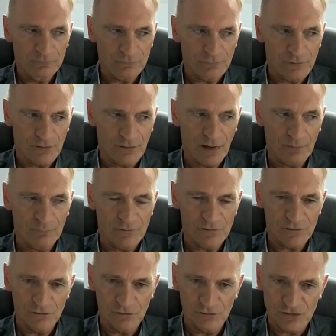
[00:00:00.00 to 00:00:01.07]
For them
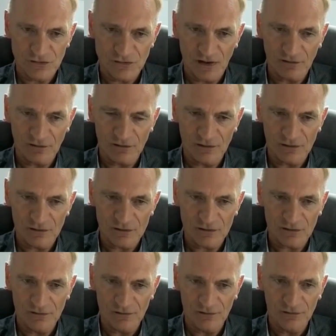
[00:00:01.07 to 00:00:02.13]
to restrict
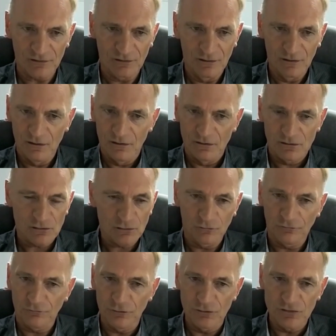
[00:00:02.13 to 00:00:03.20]
us to so
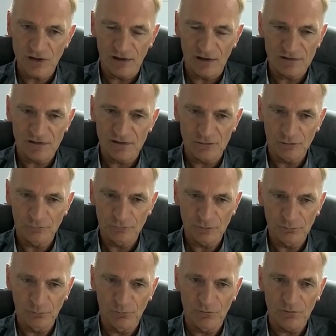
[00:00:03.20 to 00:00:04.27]
few chances over
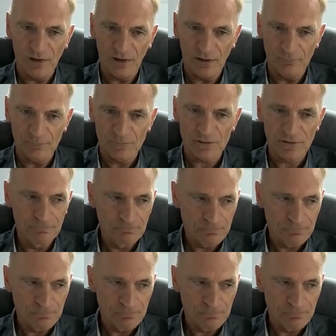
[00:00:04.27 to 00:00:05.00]
both games,